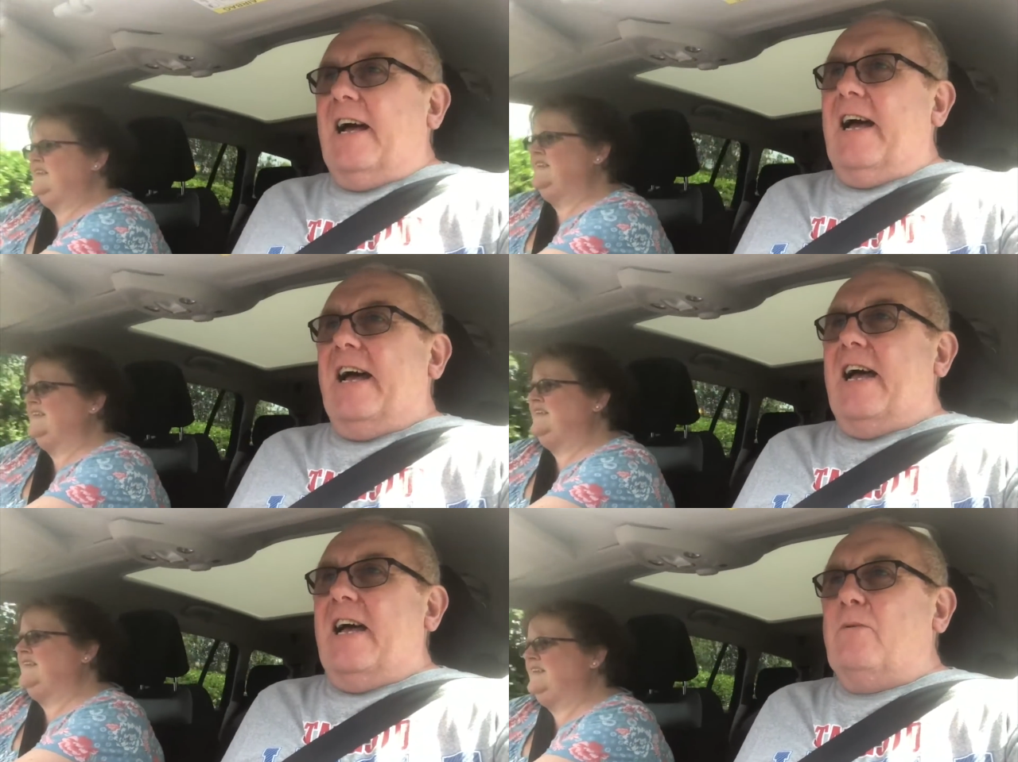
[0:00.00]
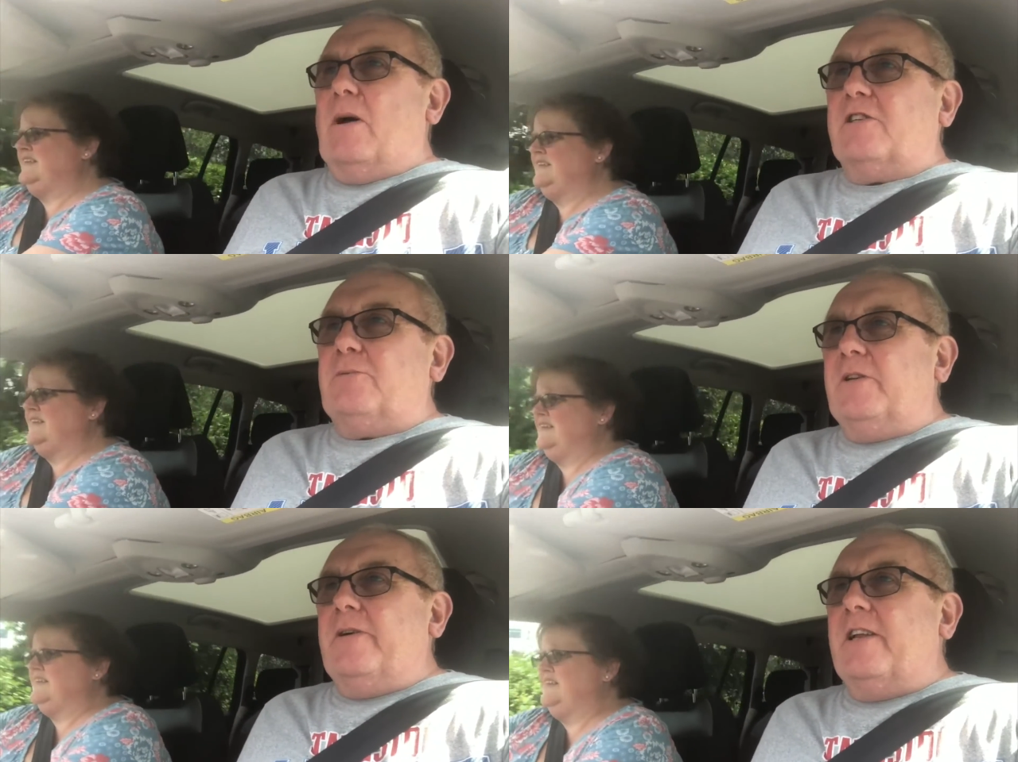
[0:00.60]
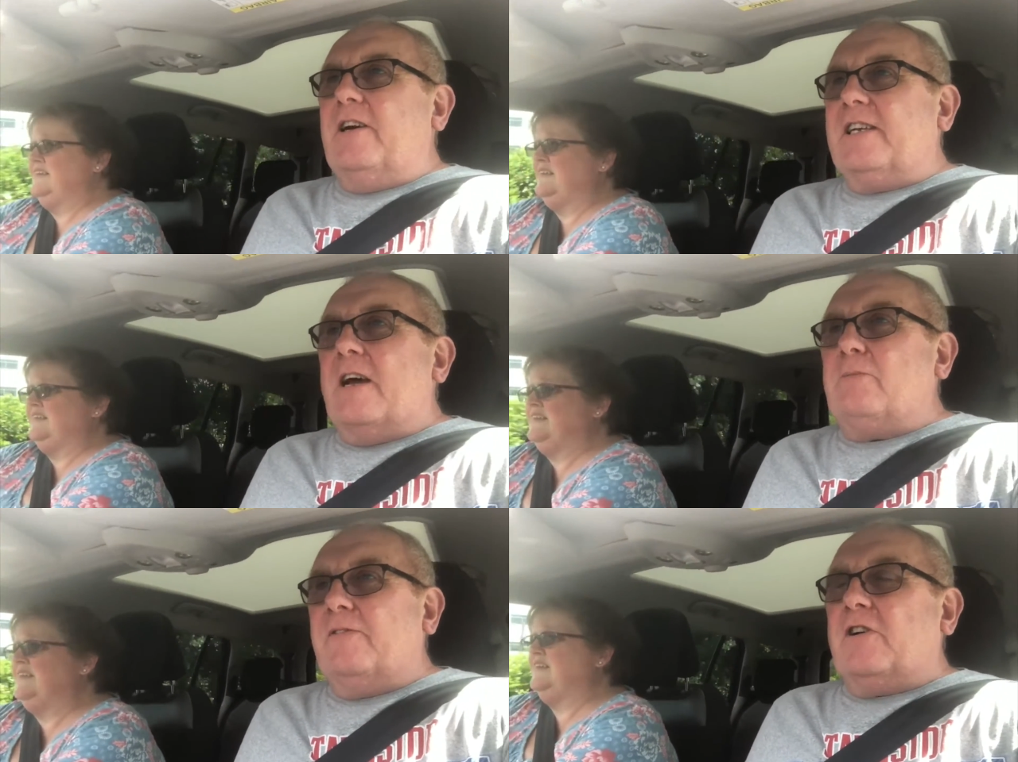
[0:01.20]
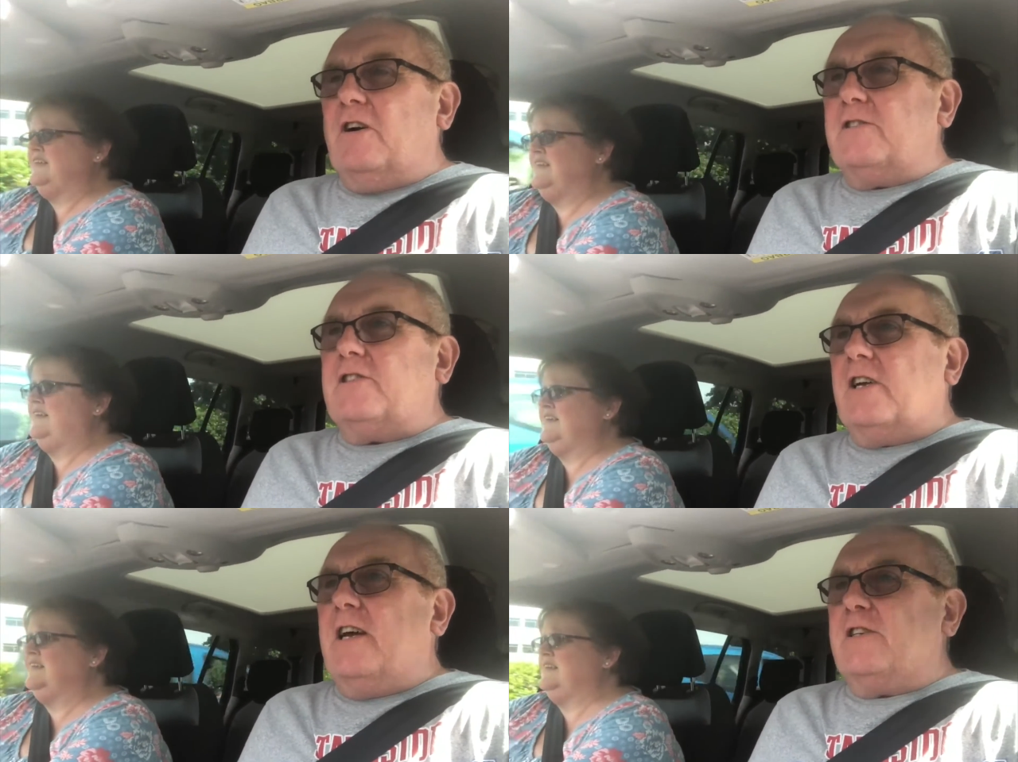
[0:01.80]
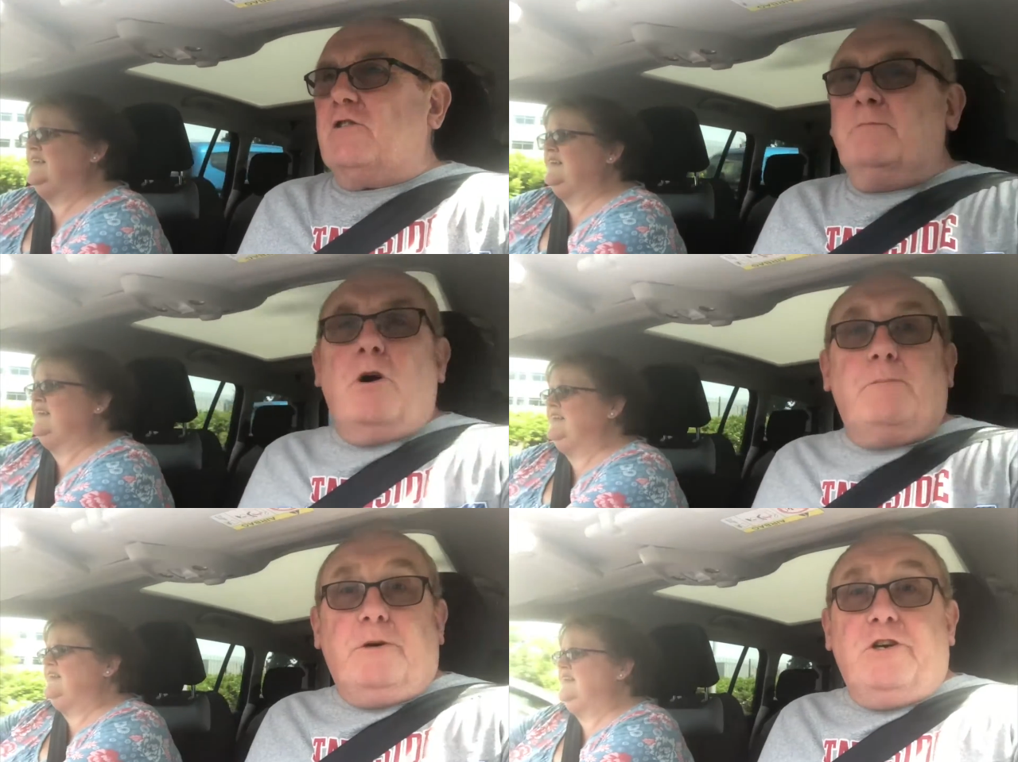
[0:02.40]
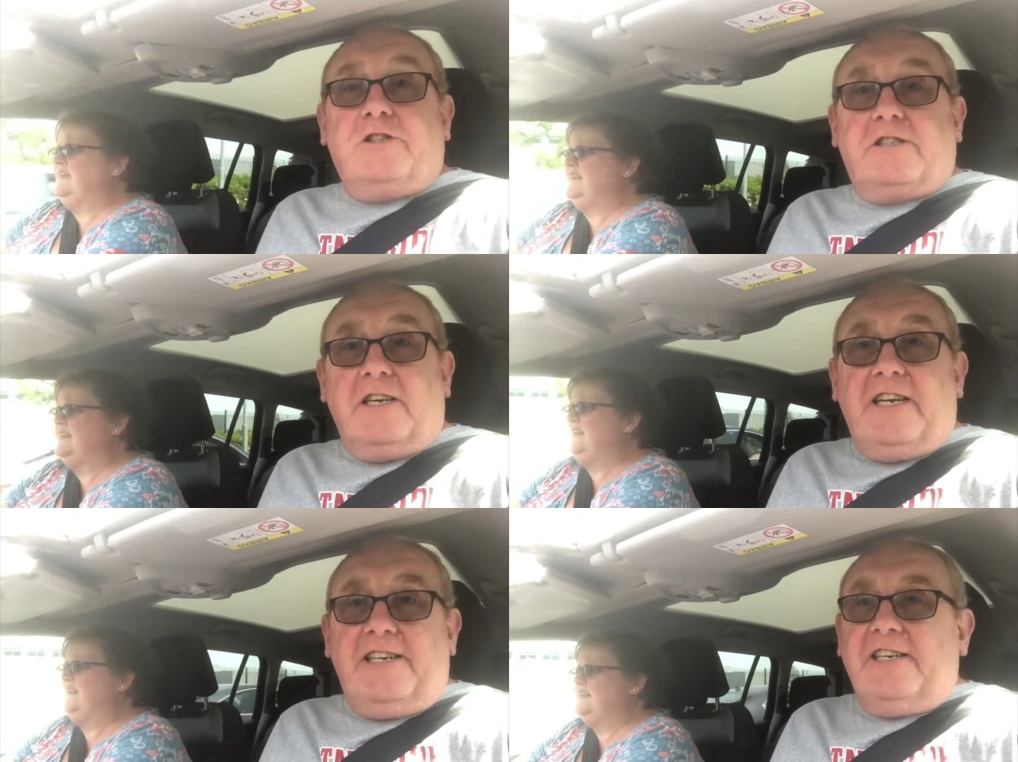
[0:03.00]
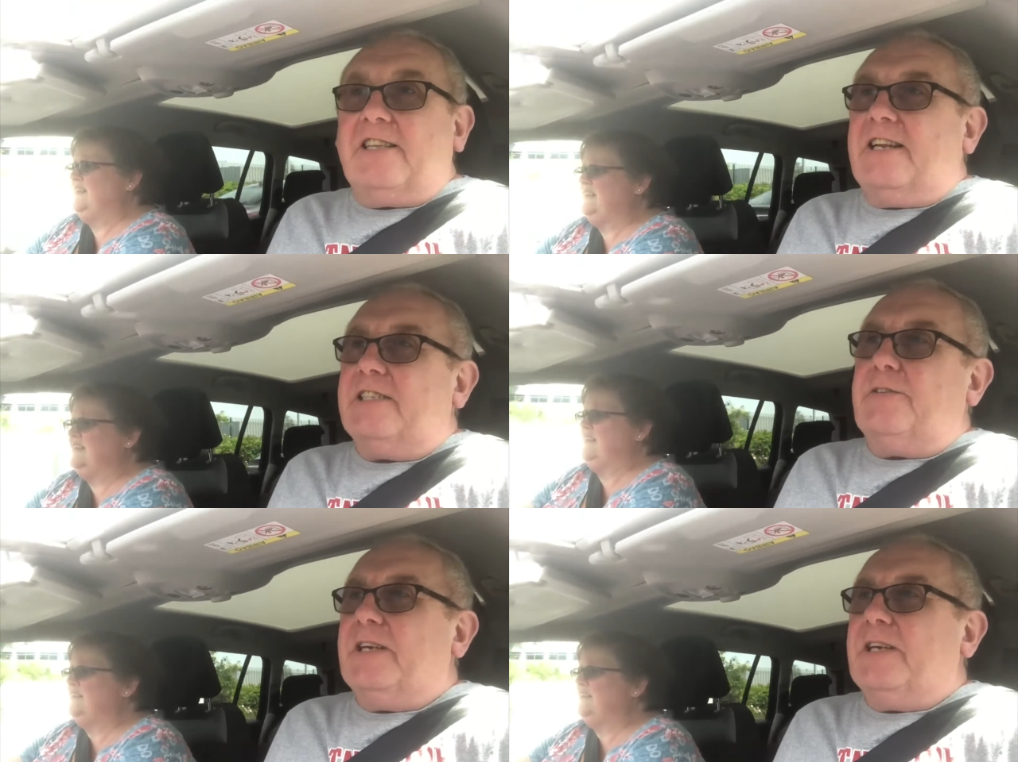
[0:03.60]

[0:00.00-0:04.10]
Speaker 1: Uh, what else are we doing? Yep, we've got uh, some more bird seed. I like to